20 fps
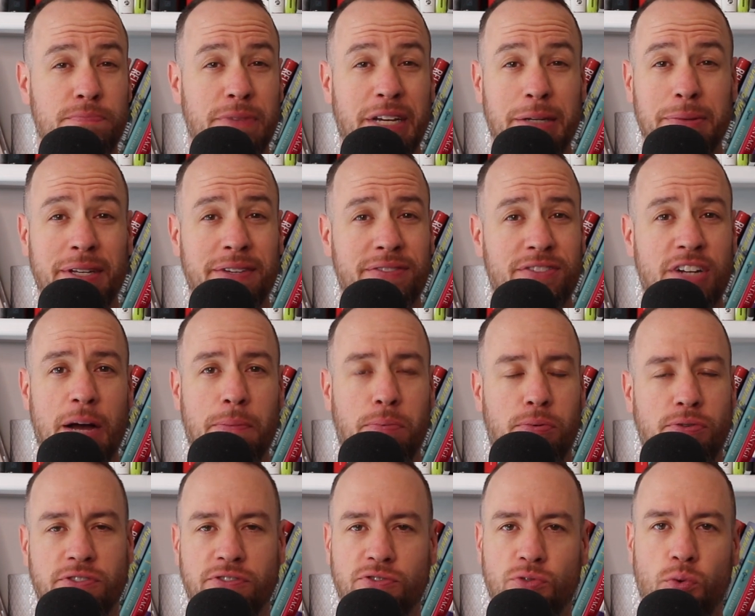maybe even
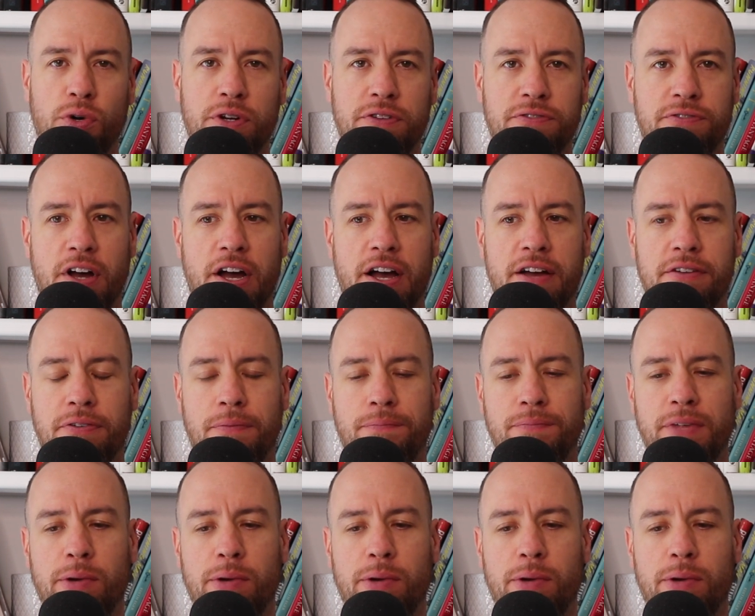upwards of 25.